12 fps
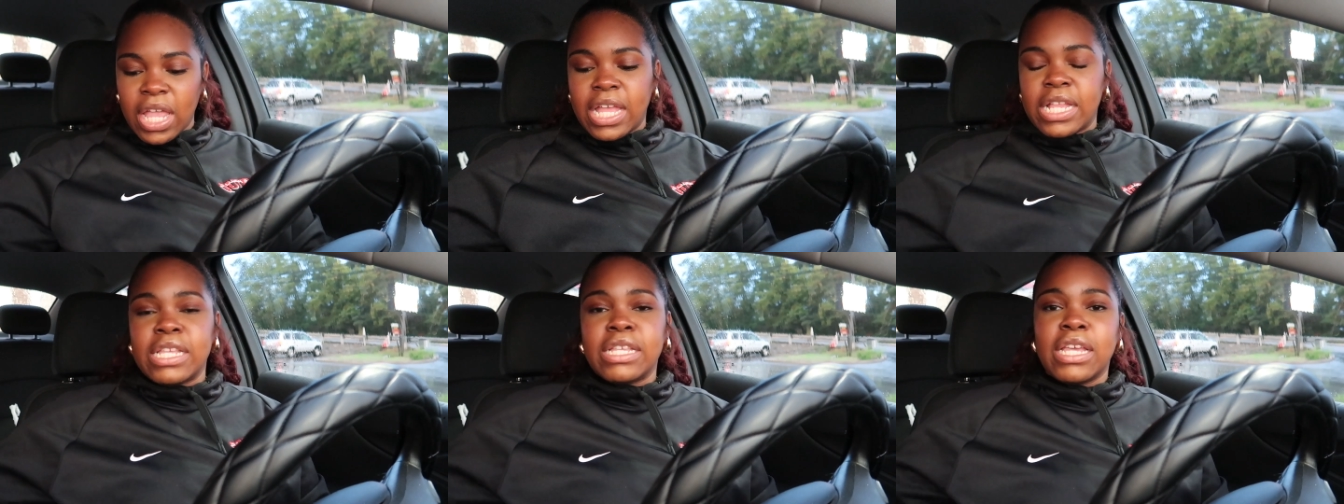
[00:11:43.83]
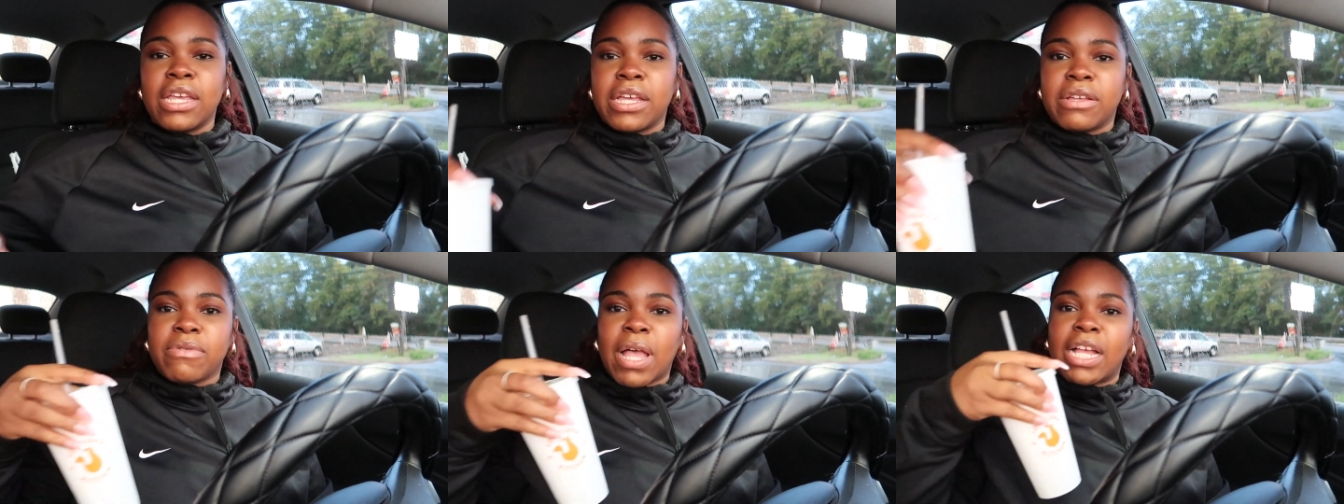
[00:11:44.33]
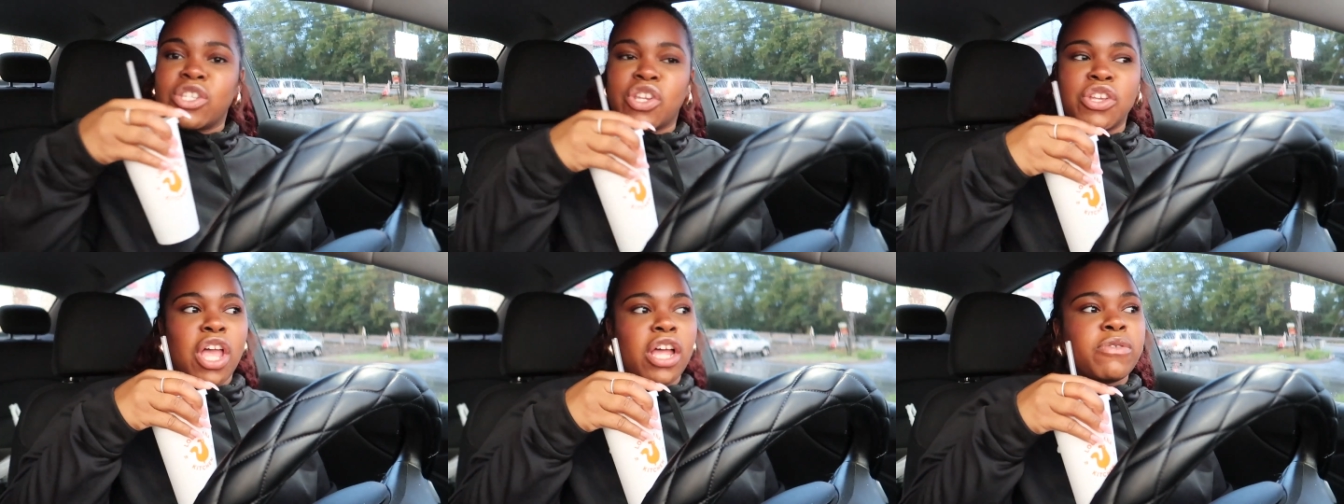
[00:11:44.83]
And yeah, I'll
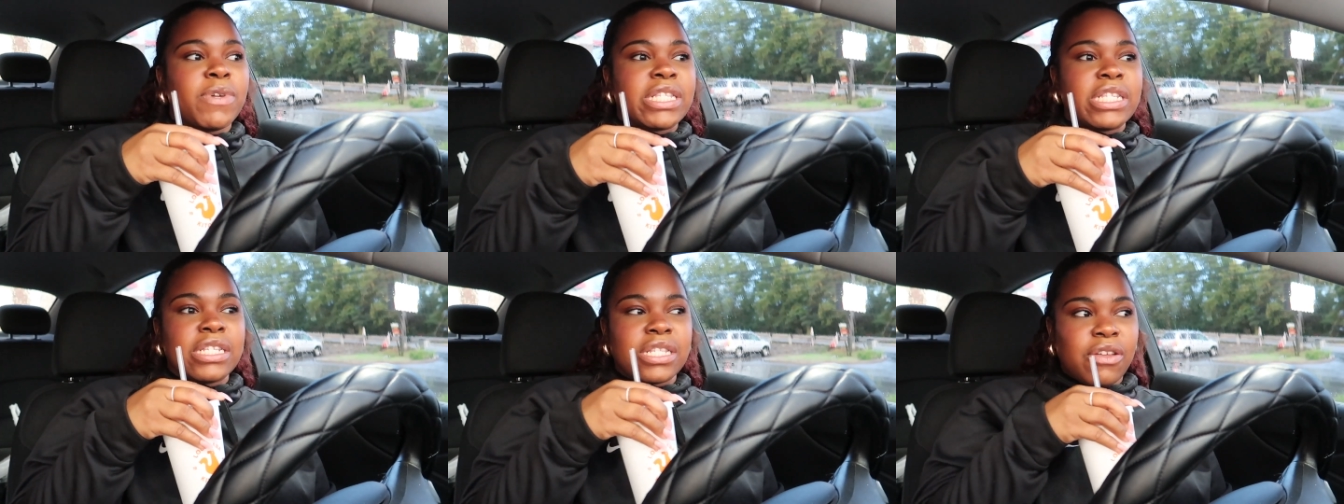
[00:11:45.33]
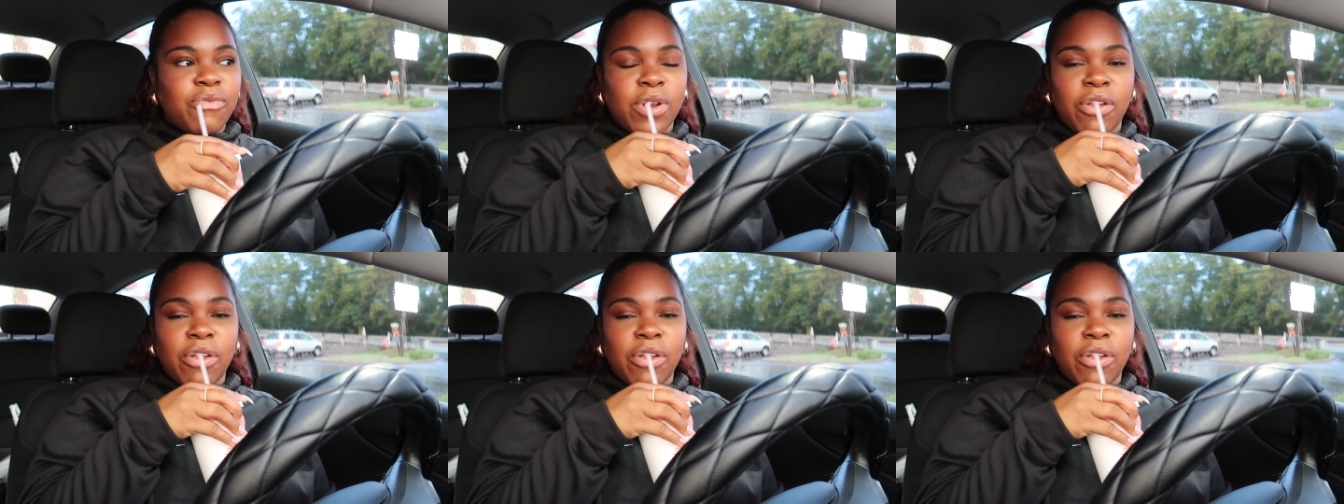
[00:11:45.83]
show y'all the rest of the stuff